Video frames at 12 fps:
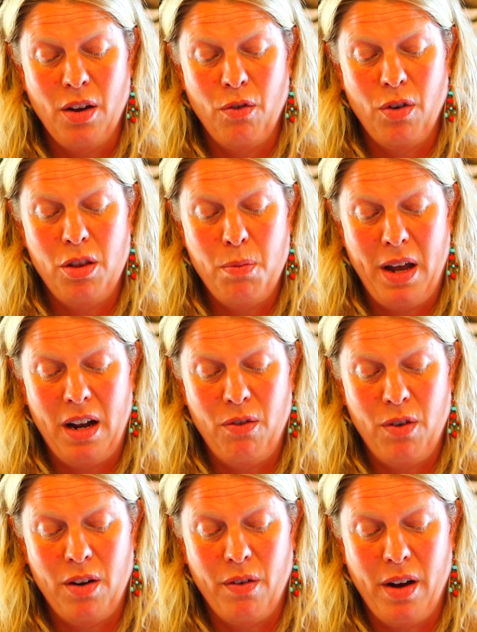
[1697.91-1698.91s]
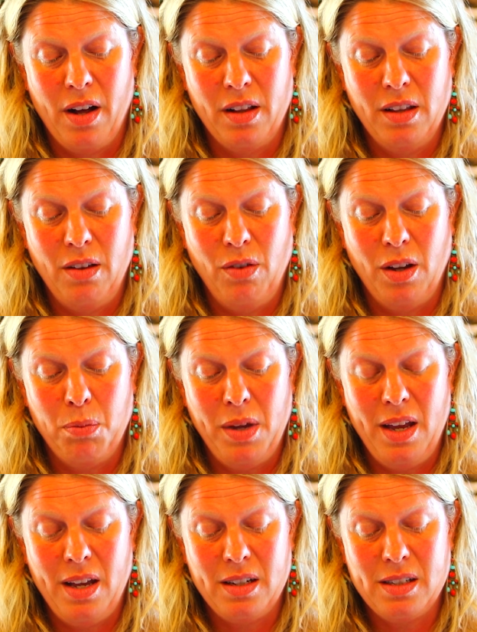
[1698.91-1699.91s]
for the benefit of all living
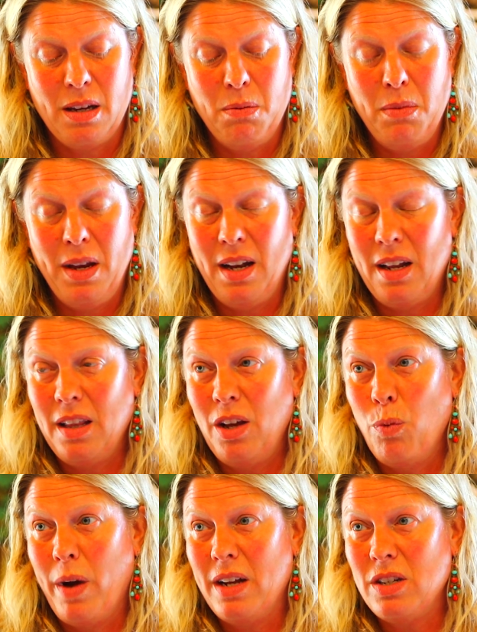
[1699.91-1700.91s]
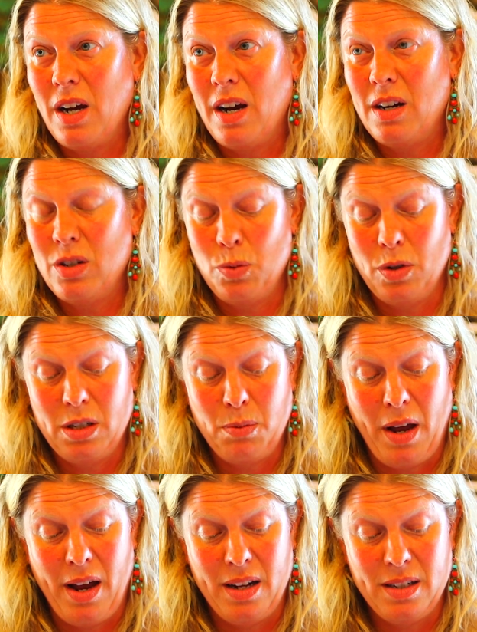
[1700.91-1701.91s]
beings, immediately White Tara's
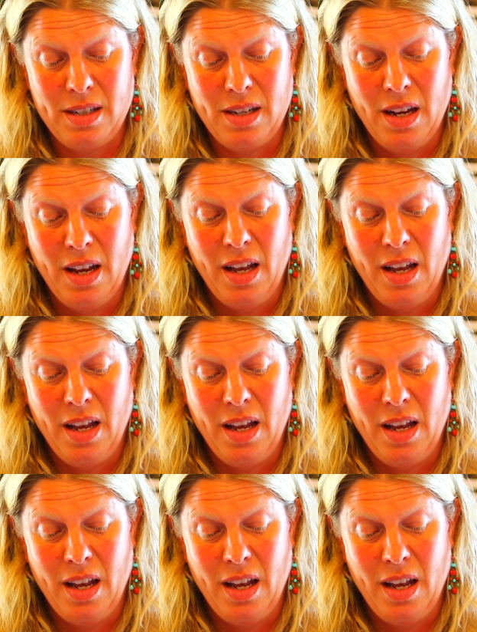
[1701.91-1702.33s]
response